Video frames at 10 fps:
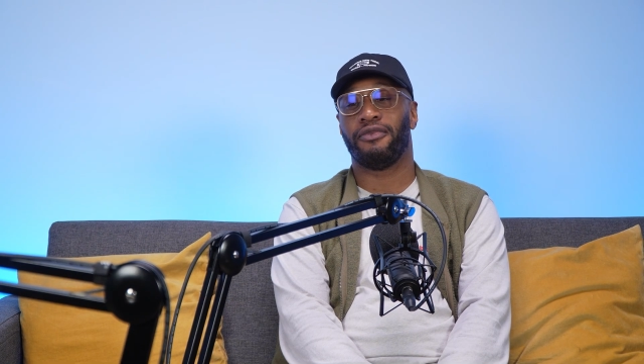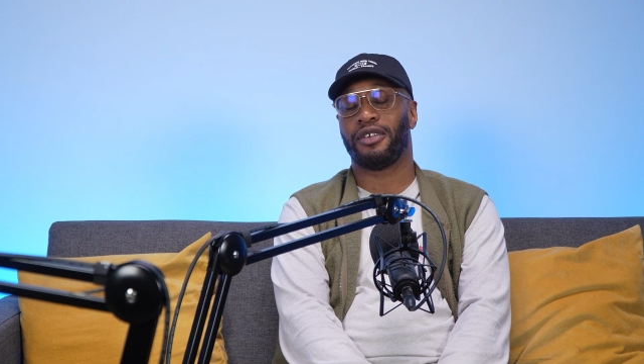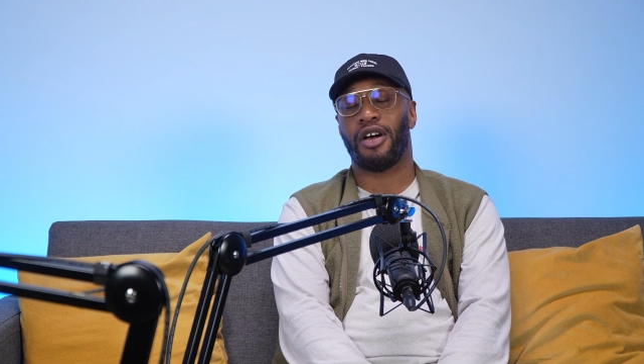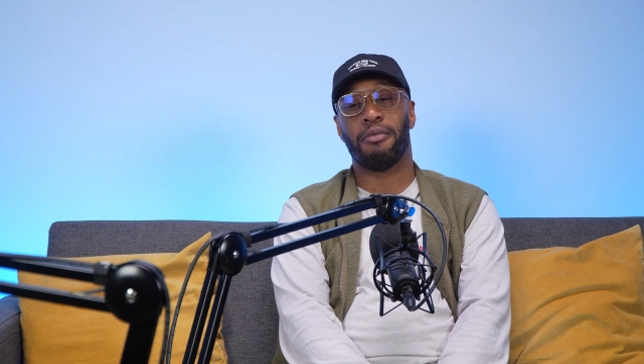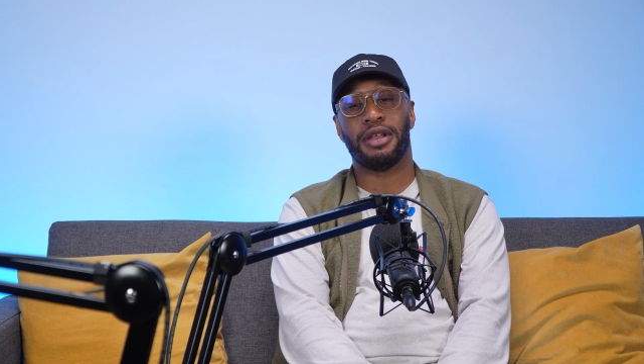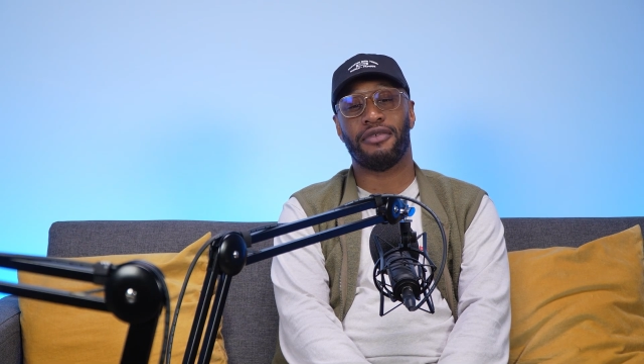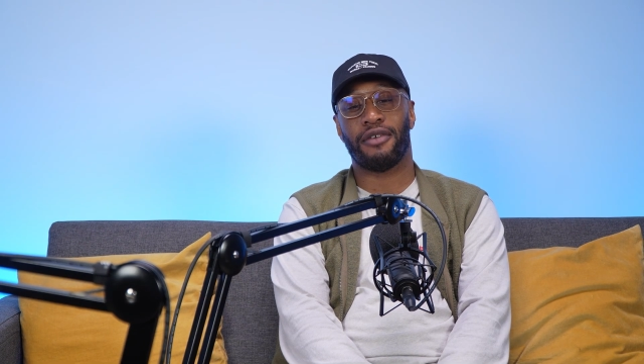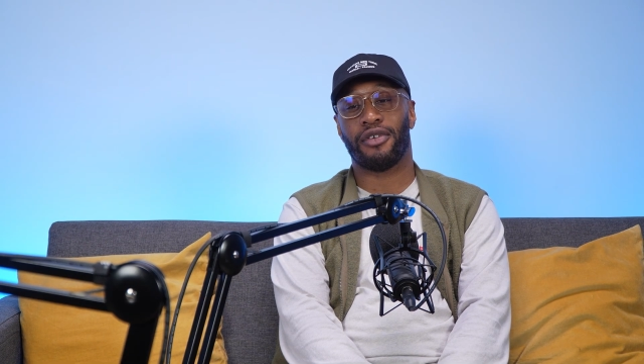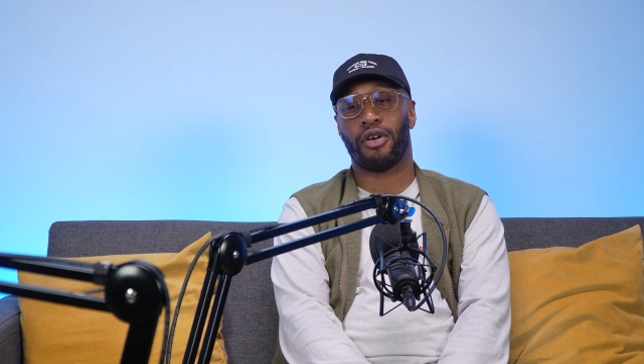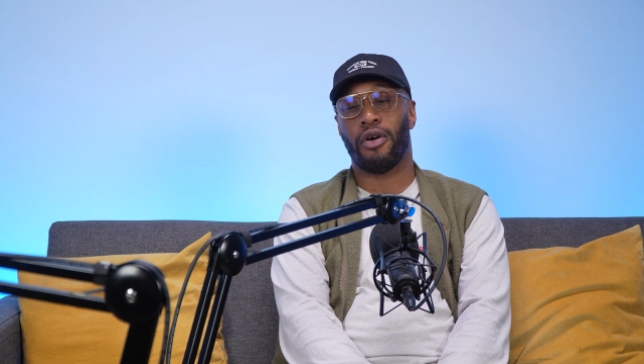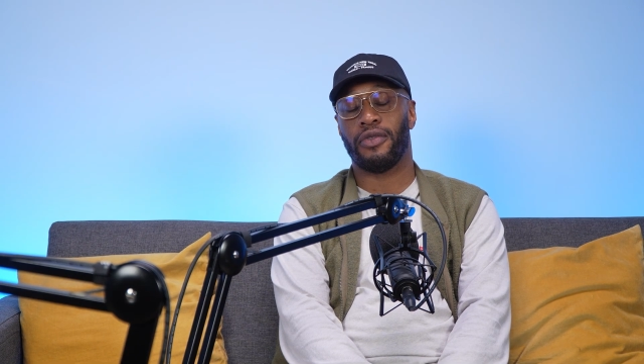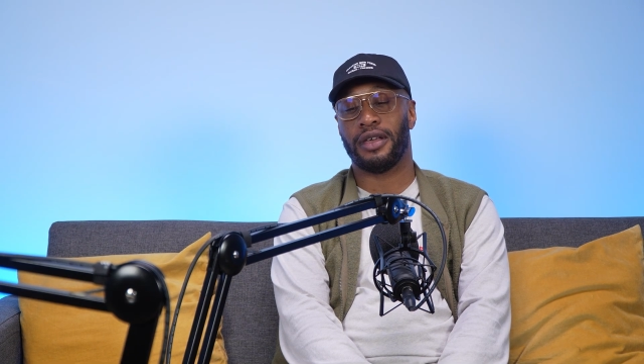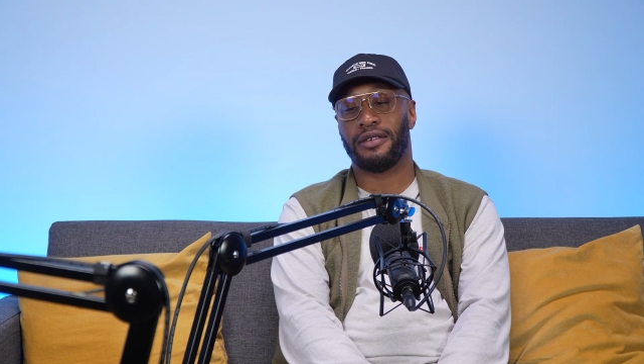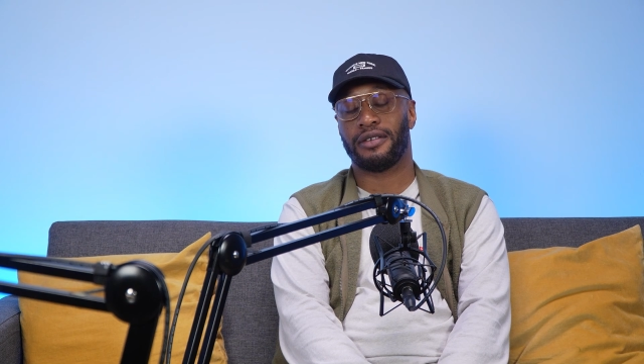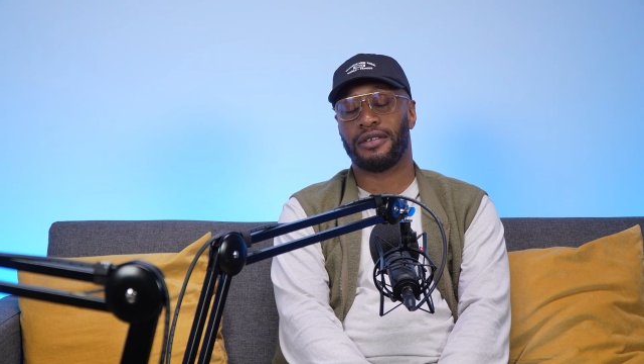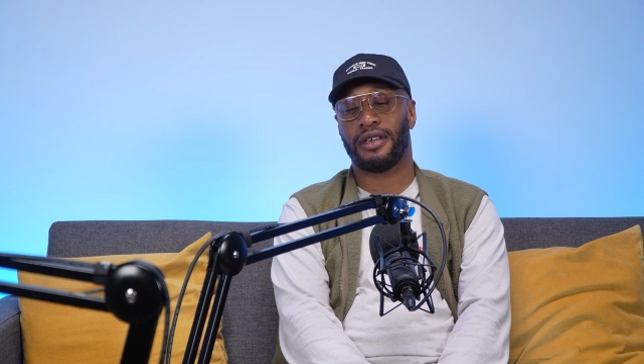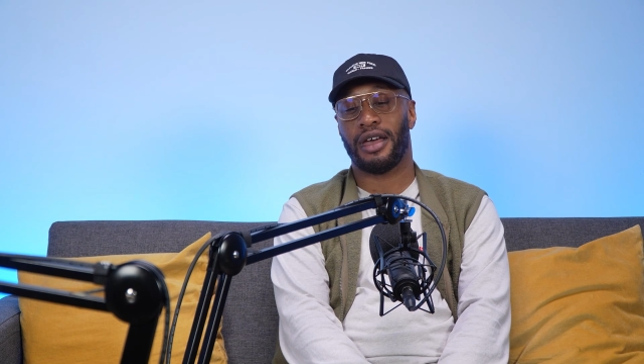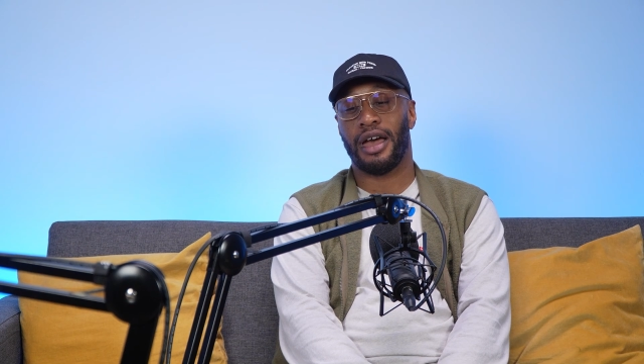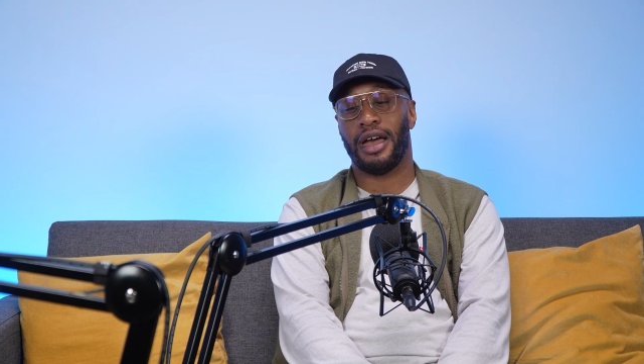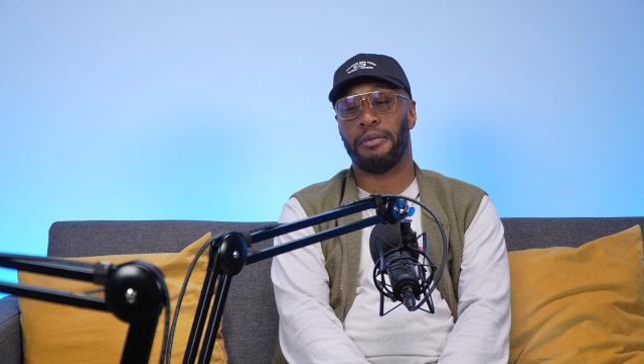Can't believe I've forgotten this.
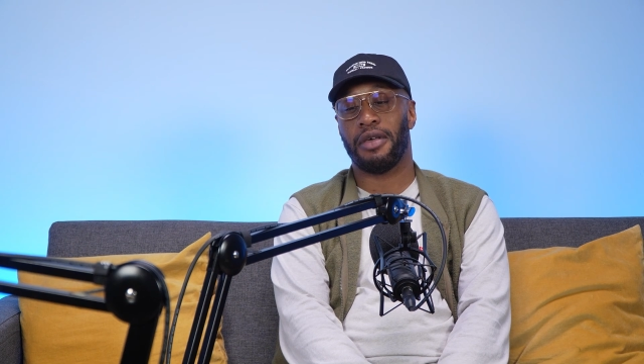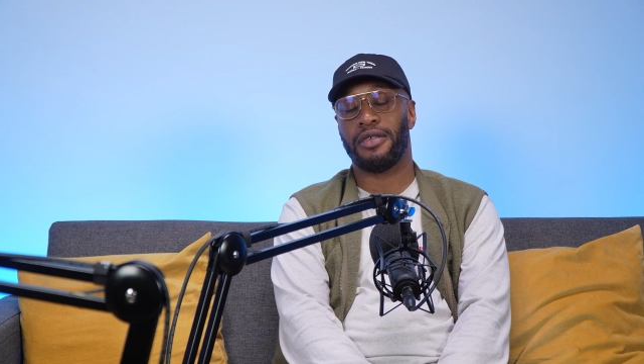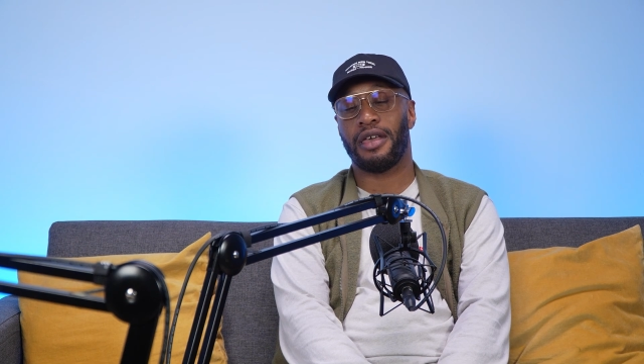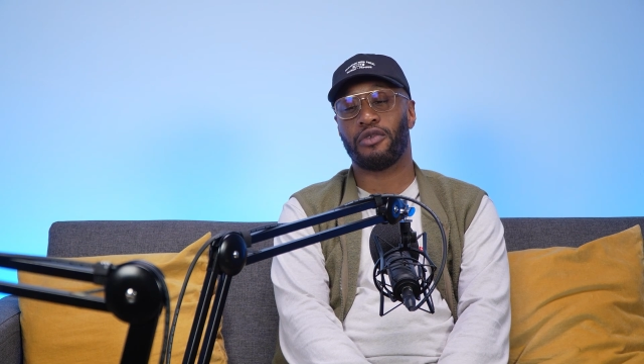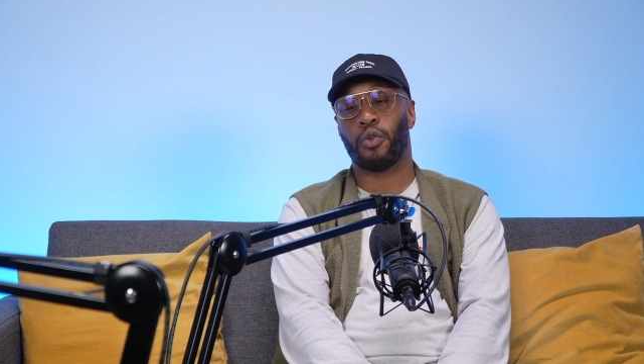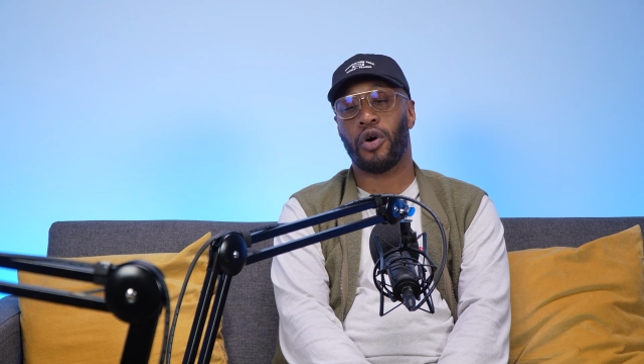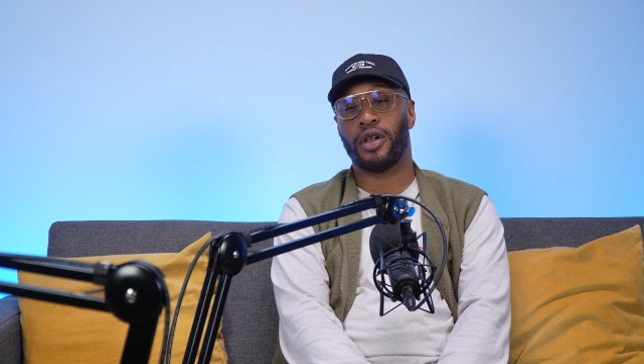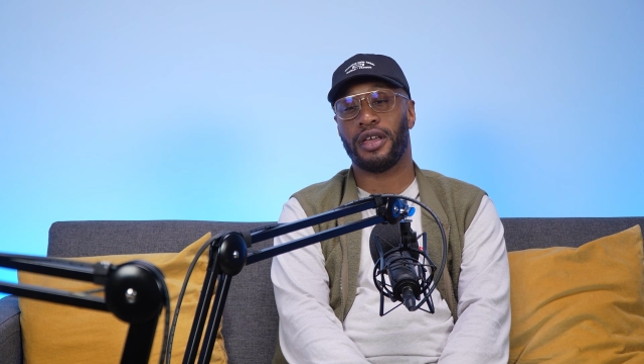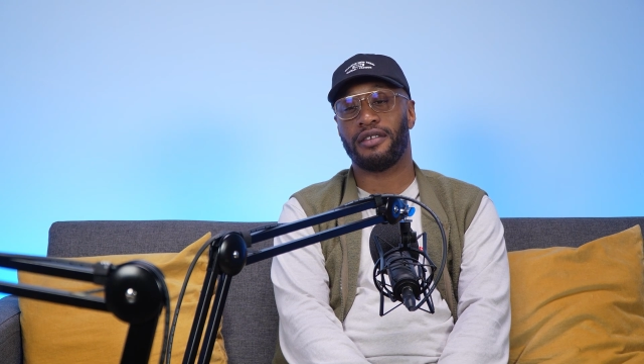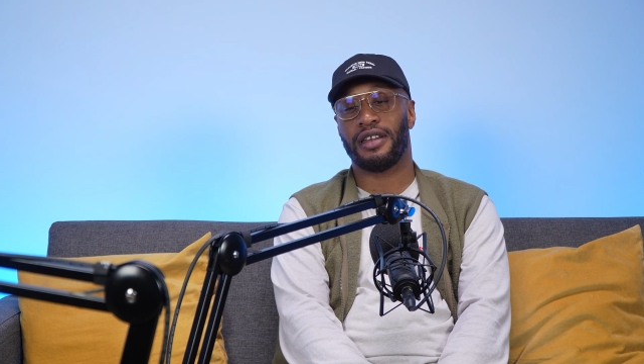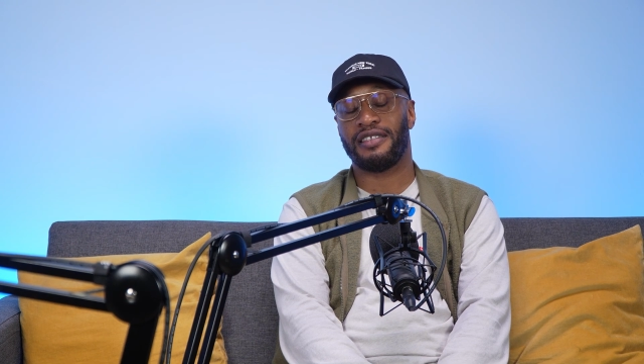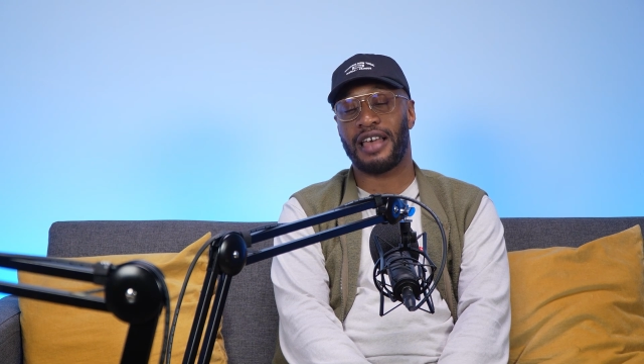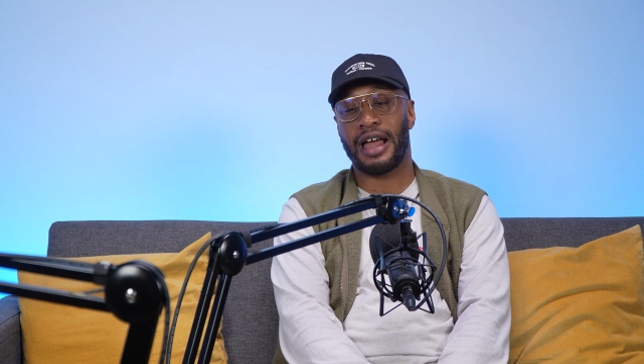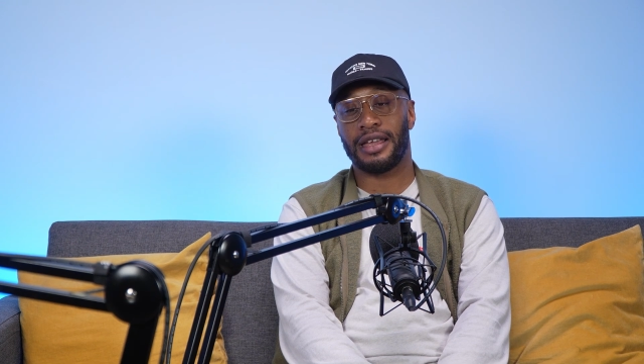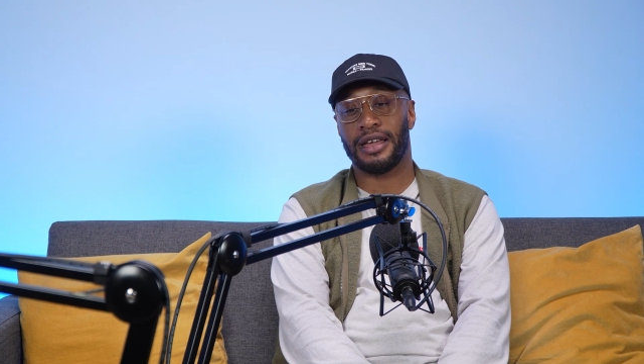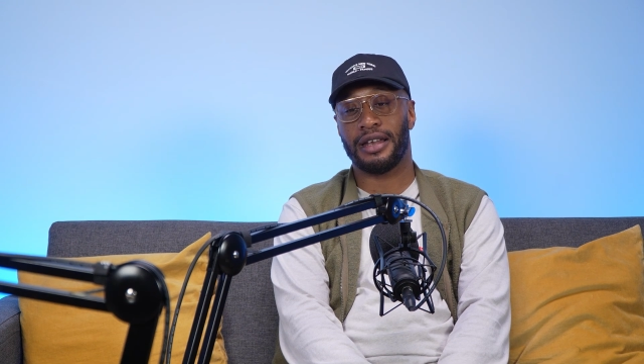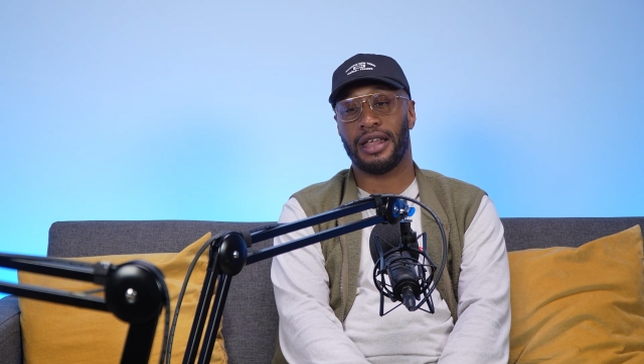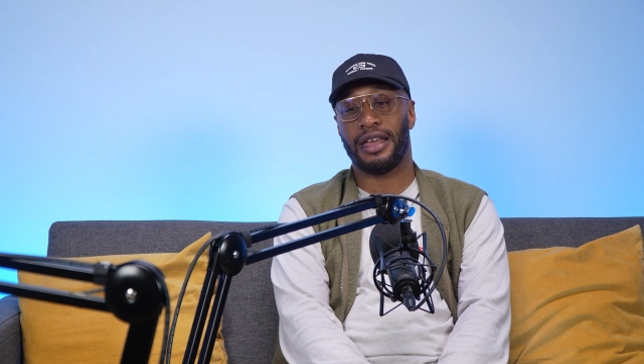There's one. It's an Italian.